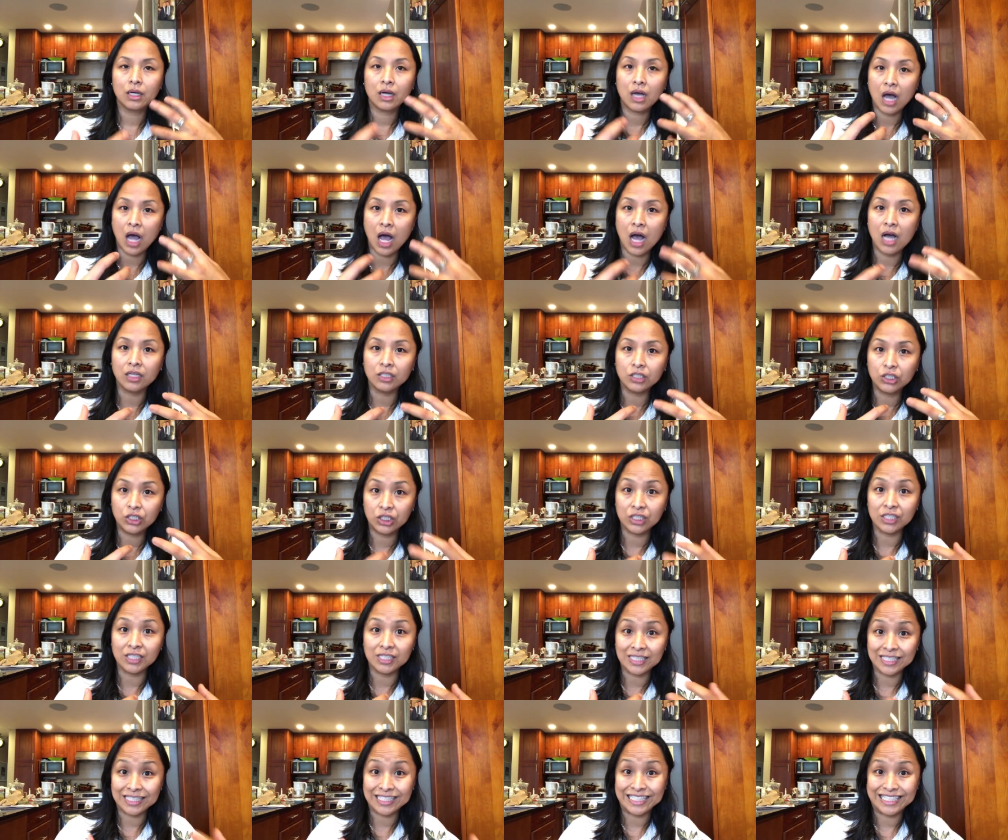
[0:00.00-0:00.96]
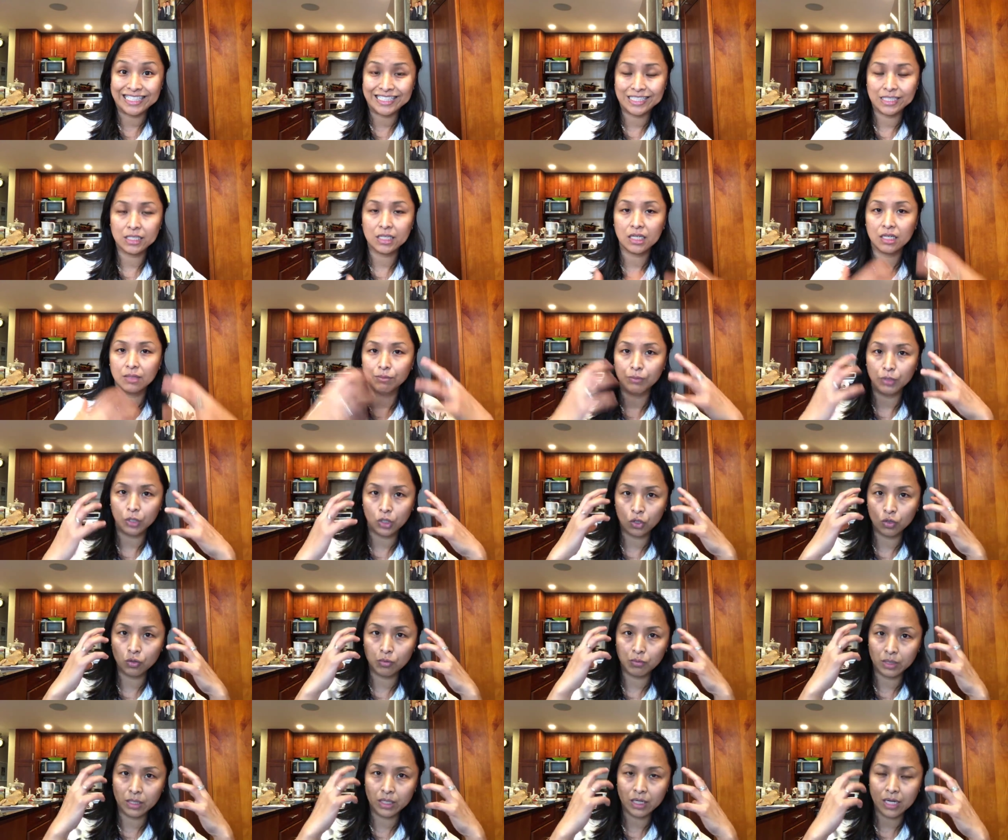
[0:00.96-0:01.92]
consciousness,
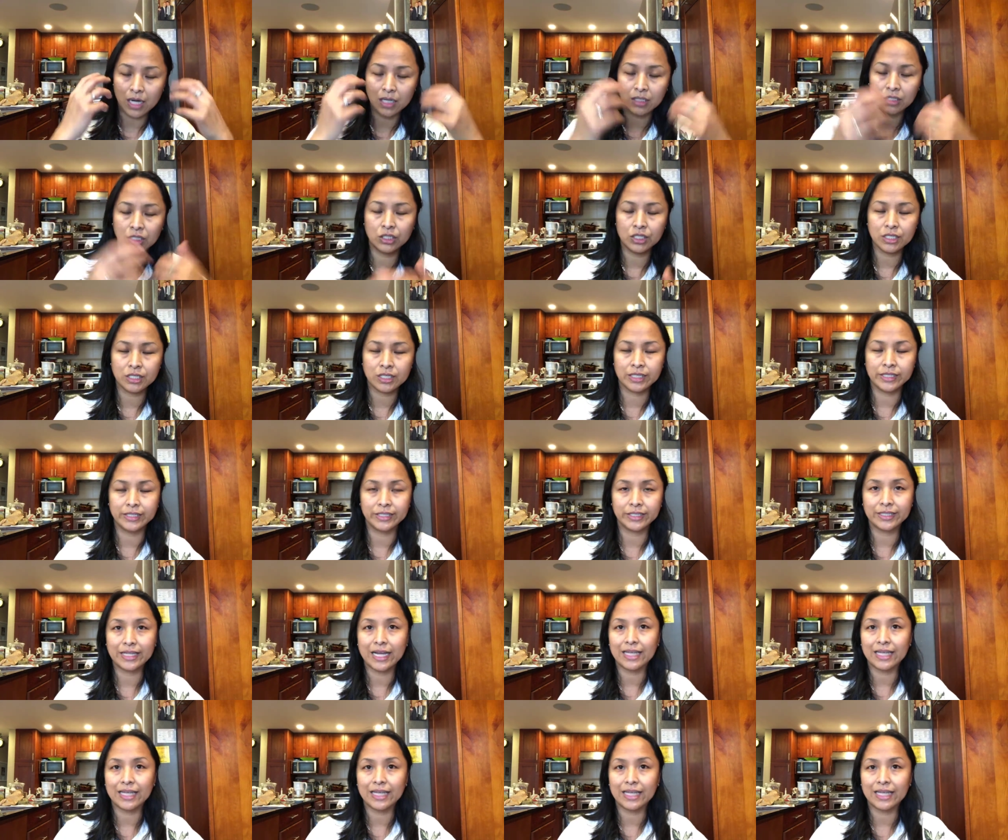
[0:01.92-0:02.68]
human consciousness.